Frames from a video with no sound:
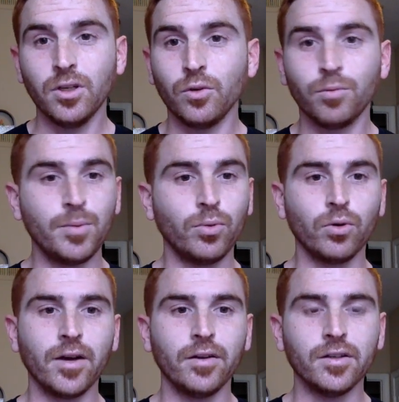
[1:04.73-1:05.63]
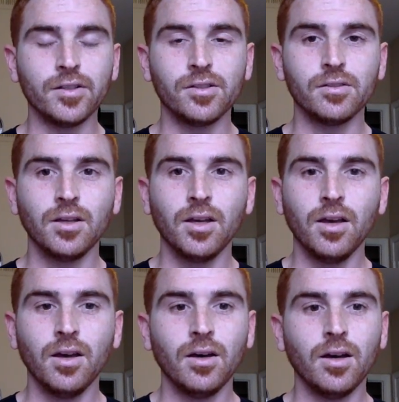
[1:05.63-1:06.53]
with people around us.
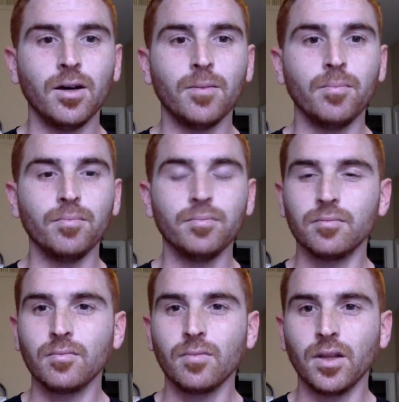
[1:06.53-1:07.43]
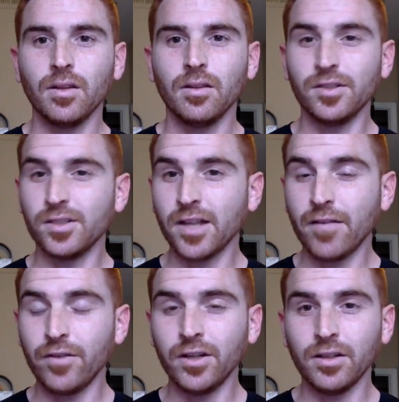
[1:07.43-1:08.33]
Um, this is
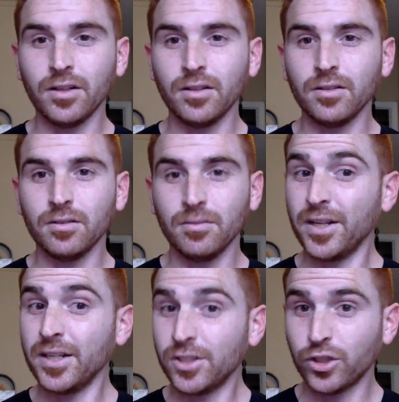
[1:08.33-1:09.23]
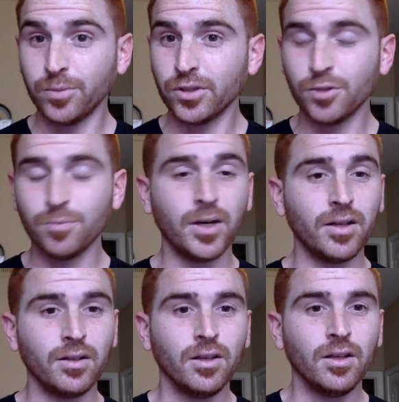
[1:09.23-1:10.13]
evident in many scriptures,
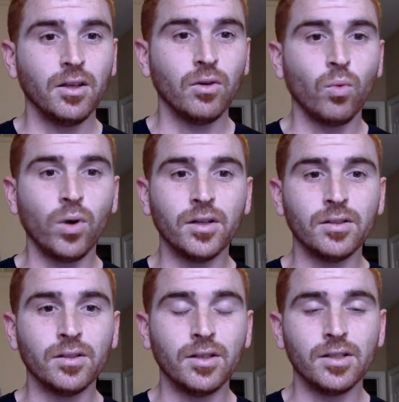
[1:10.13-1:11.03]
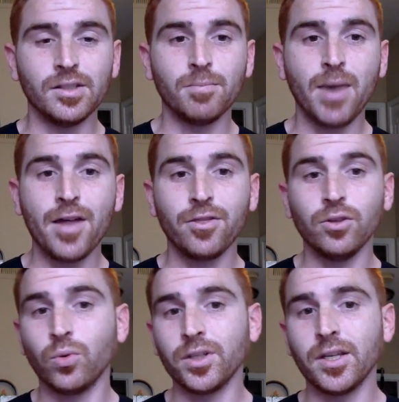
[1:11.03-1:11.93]
but one is Matthew
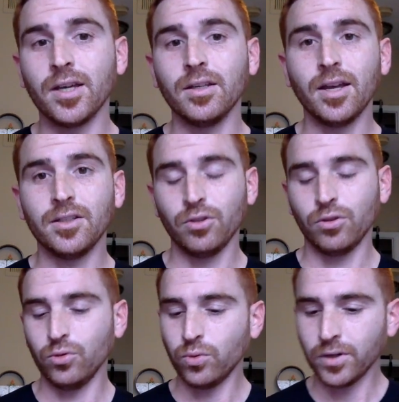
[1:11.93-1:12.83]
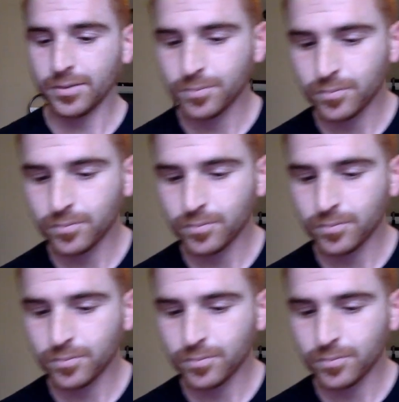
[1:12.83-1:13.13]
28 18 through 20,